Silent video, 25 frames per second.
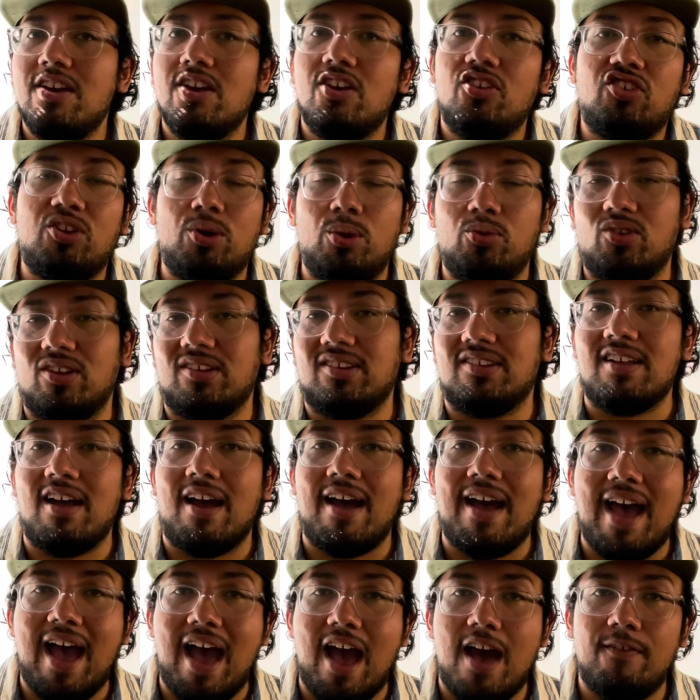she was just
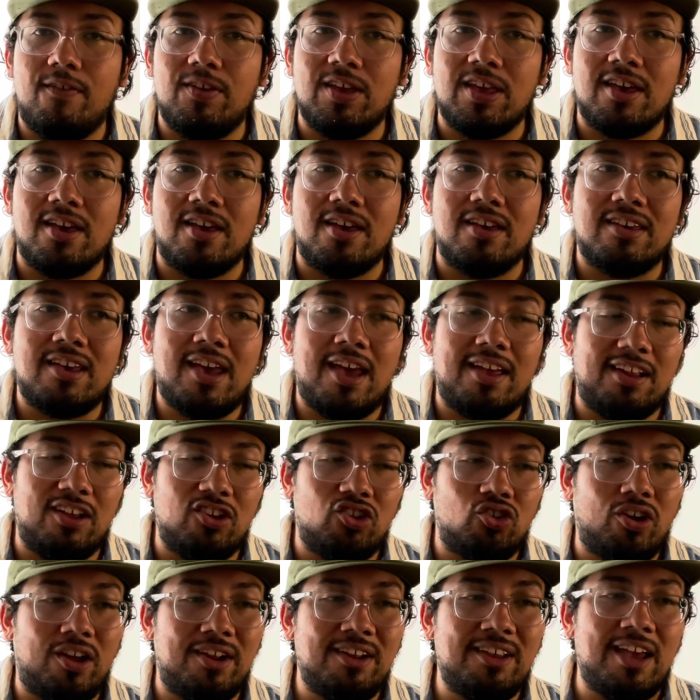not having it. Katie
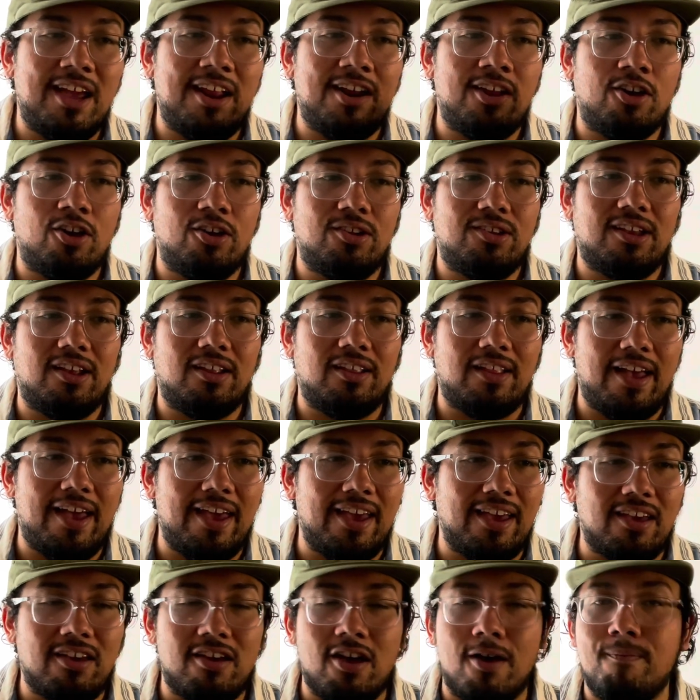tried getting her to,
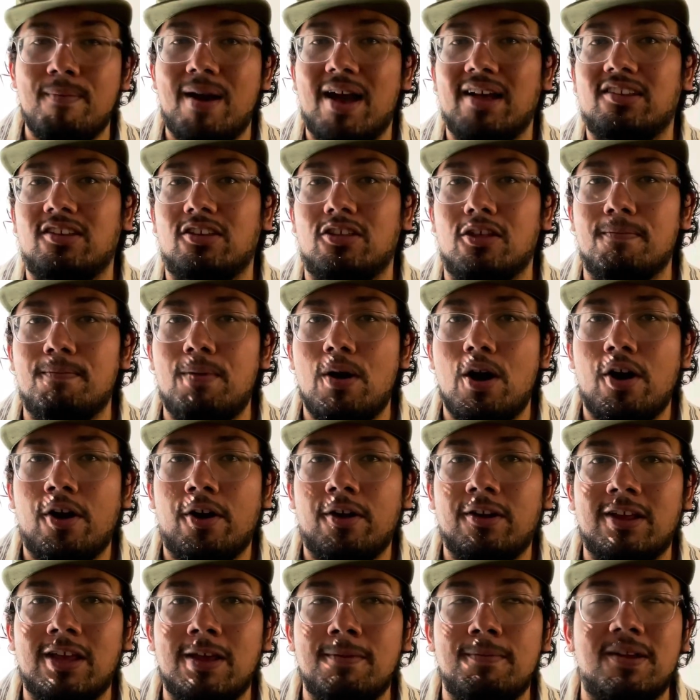like, come back to the
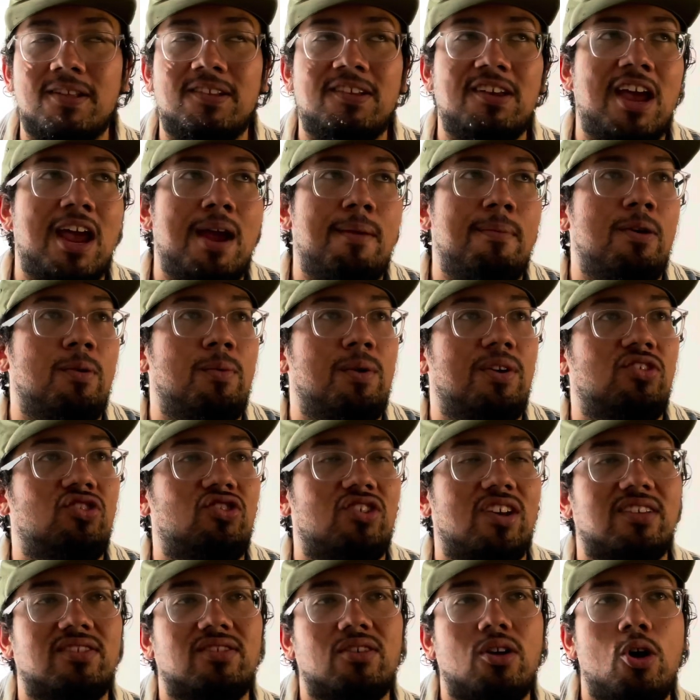party, but Tamara was
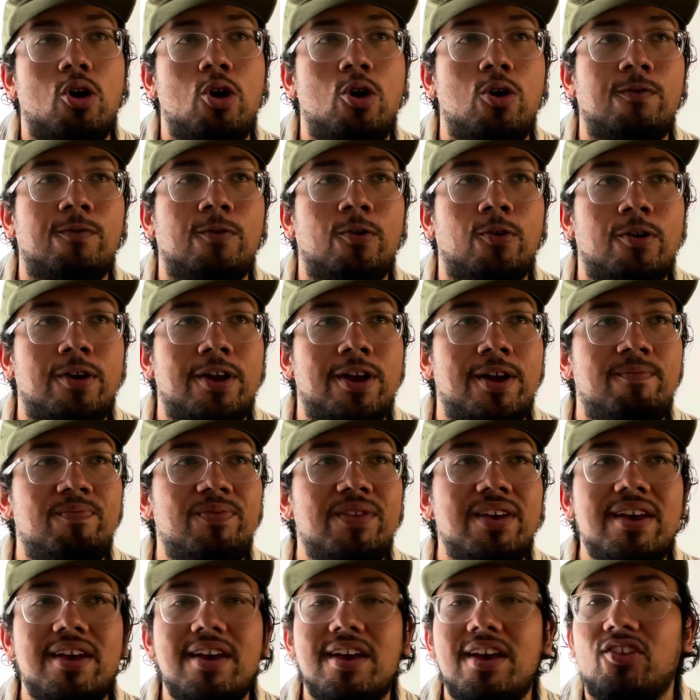just over
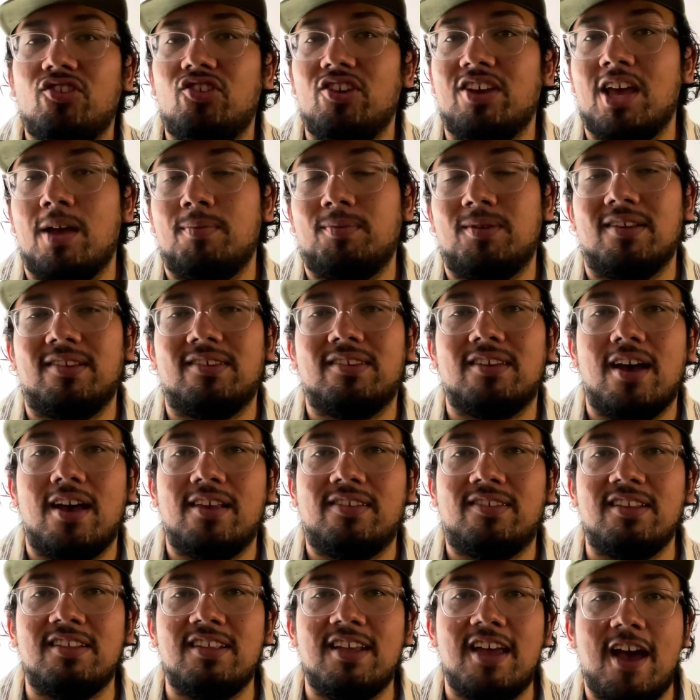it. She kept
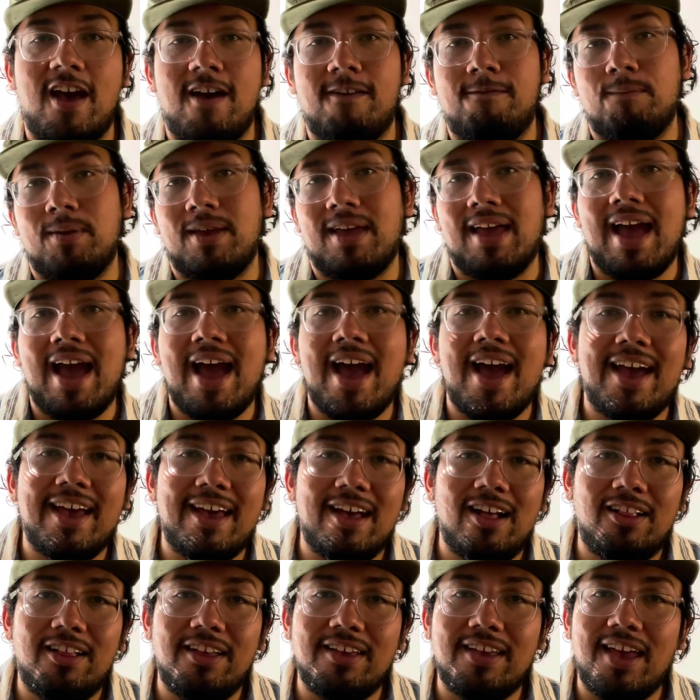discussing the FBI
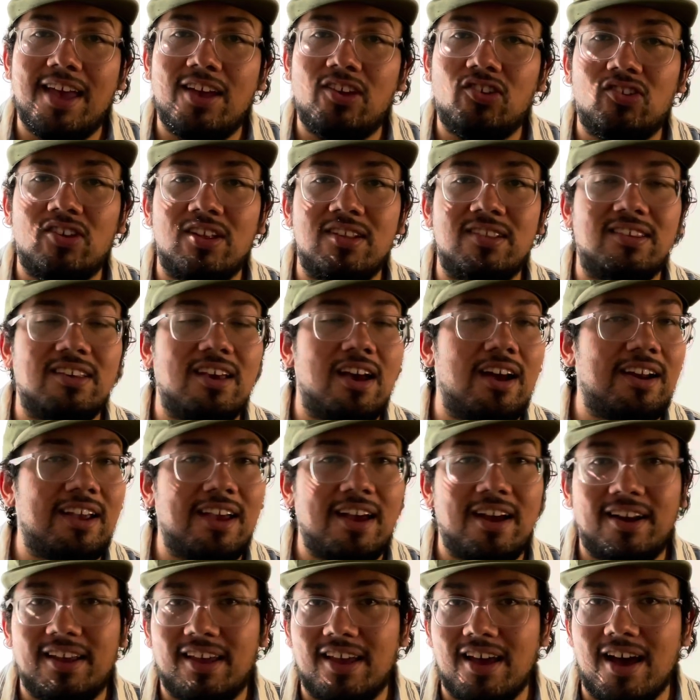allegations, yada,
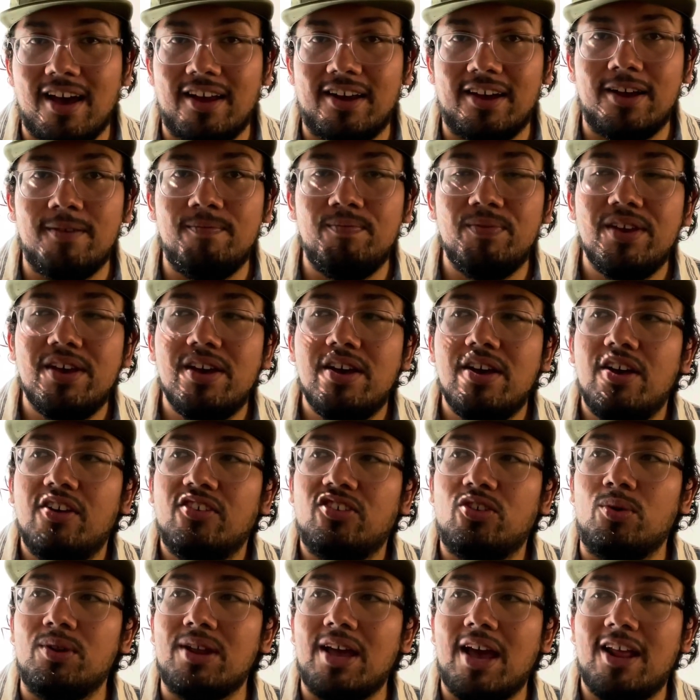yada, yada.
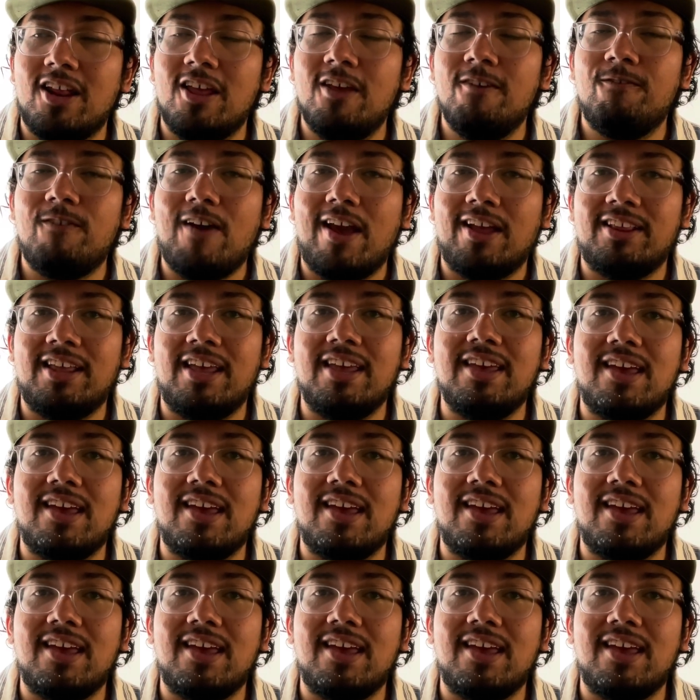So when Eddie finally